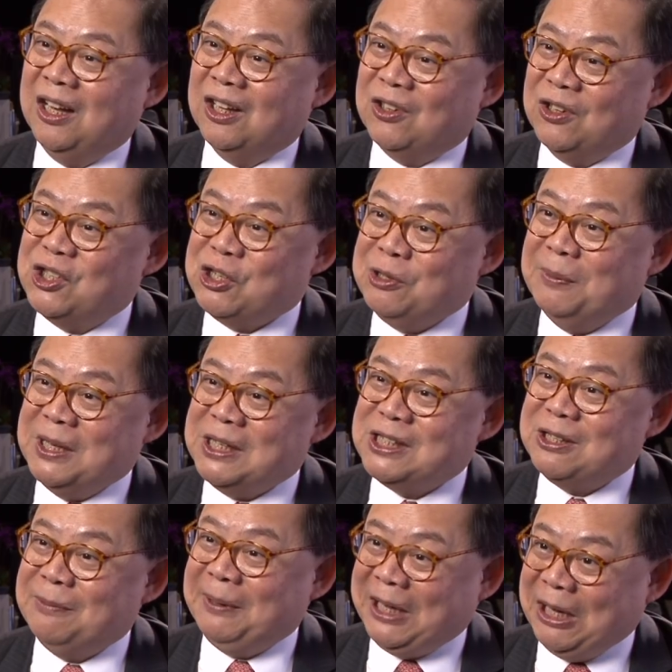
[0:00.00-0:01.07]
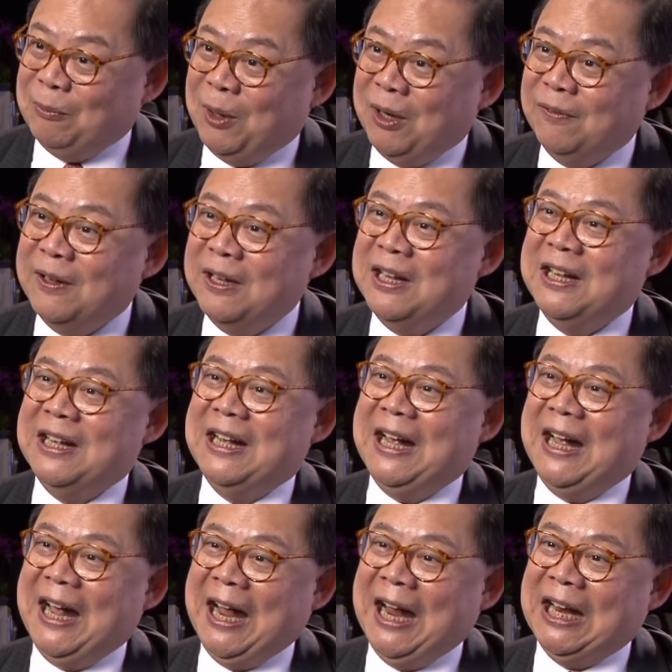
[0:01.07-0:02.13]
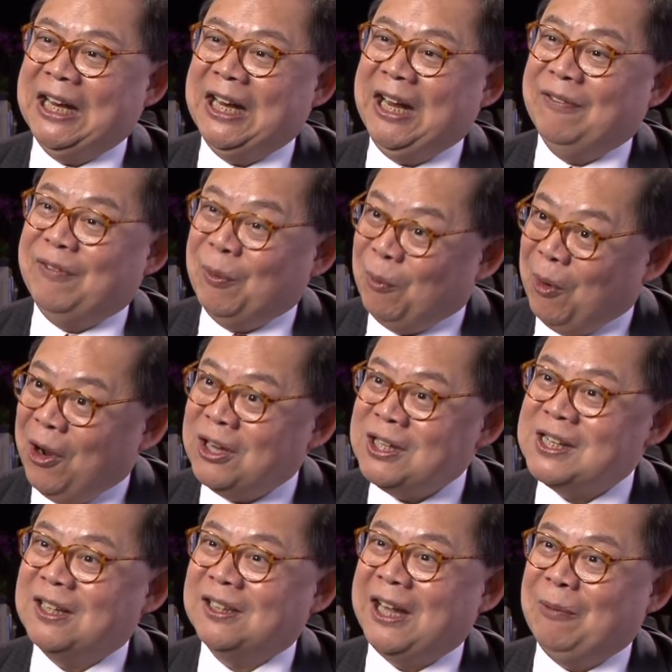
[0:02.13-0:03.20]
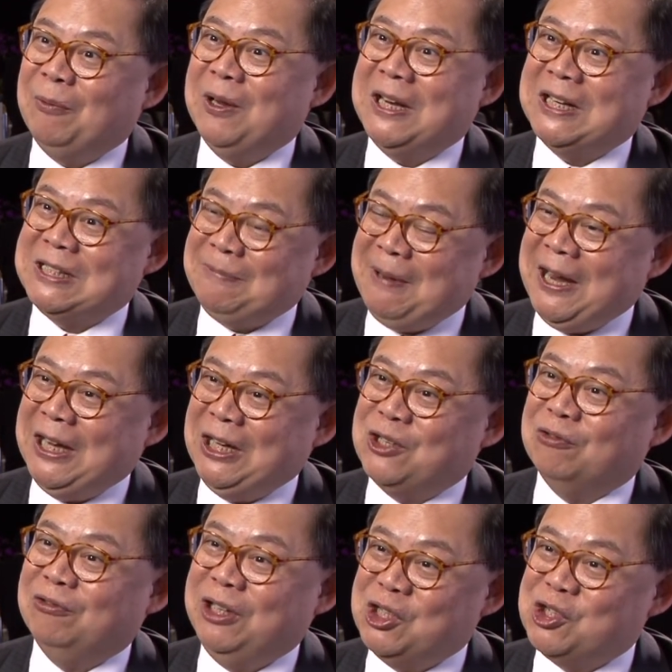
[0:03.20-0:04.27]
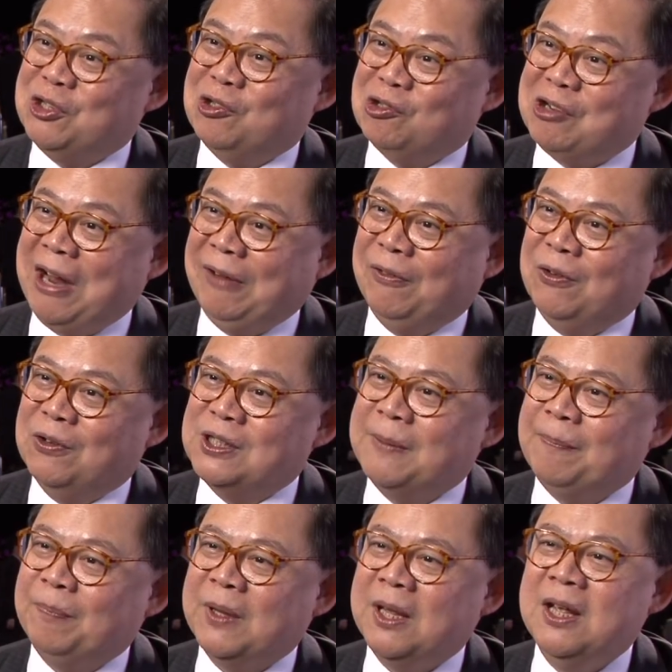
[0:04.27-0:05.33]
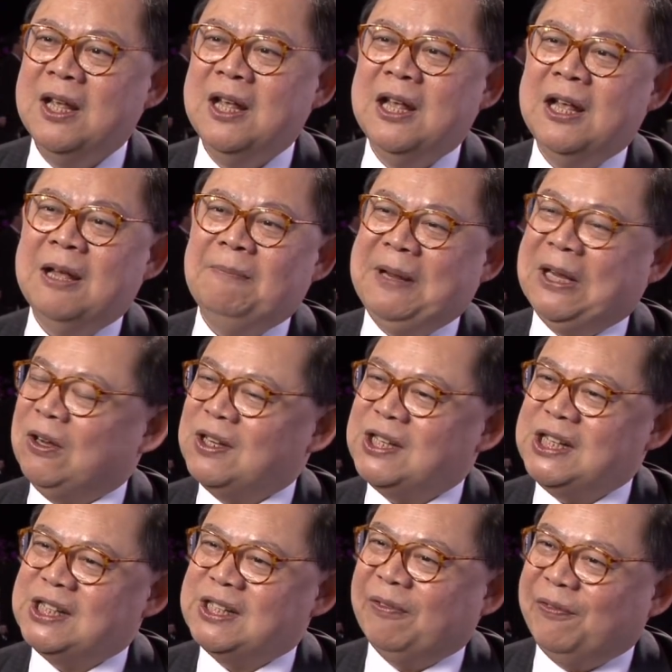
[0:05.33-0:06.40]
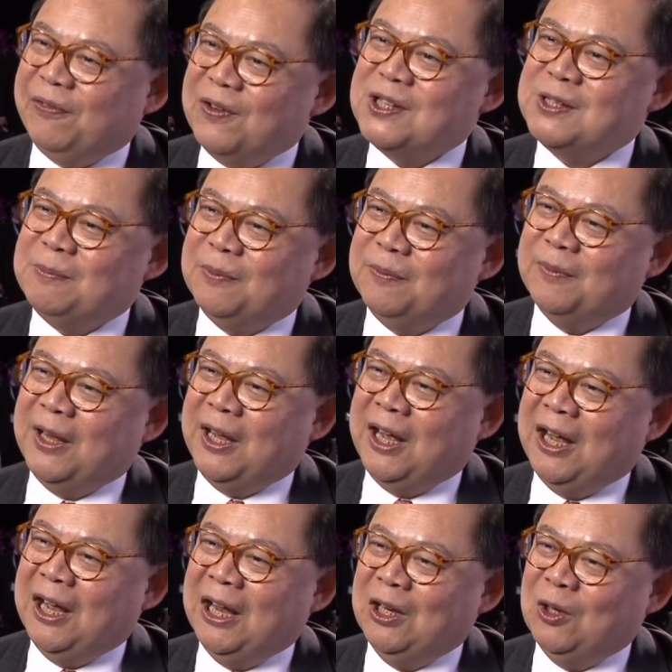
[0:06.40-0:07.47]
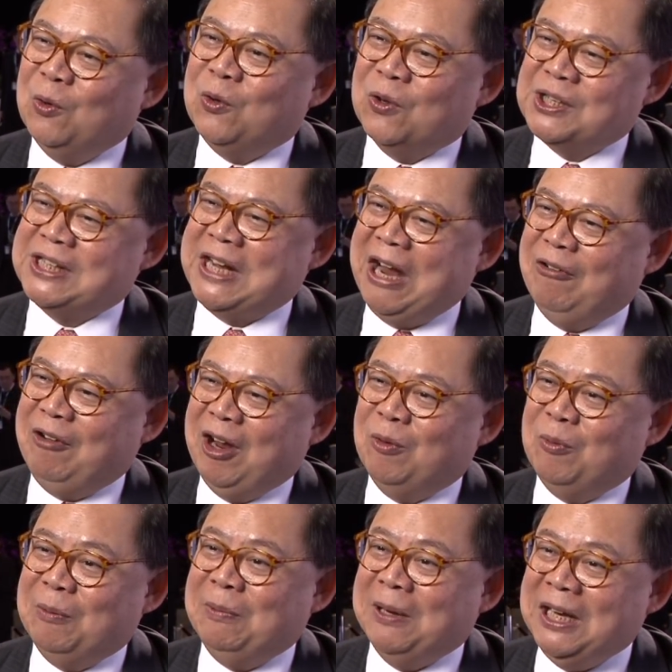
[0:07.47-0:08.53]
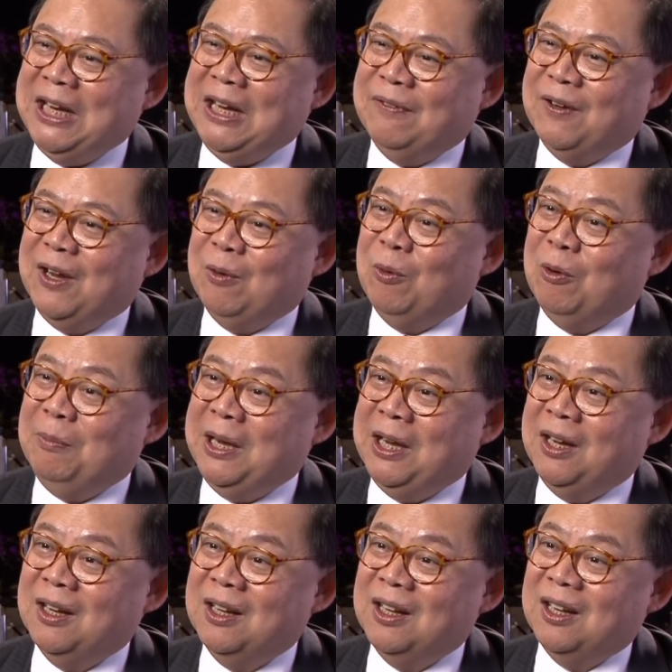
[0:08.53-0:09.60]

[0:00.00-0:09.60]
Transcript: consumers to begin with. And if it works, they will expand into regional travels. Because it's the first low-cost carrier, we believe it will be